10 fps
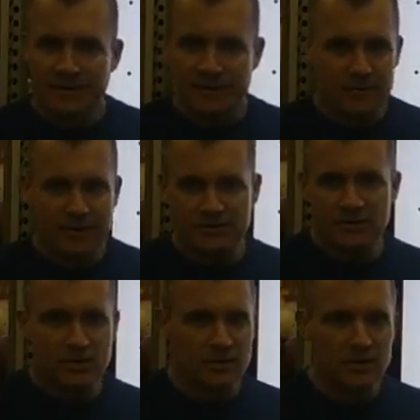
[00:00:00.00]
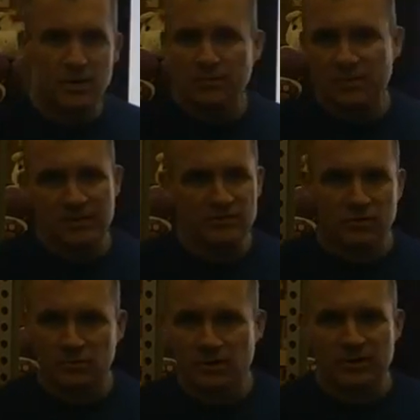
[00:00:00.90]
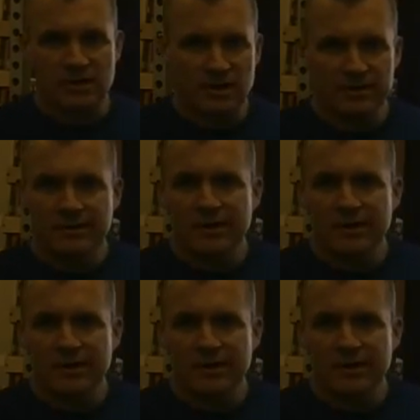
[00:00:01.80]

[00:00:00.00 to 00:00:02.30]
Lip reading: Otherwise, they're going to go and may circle around again.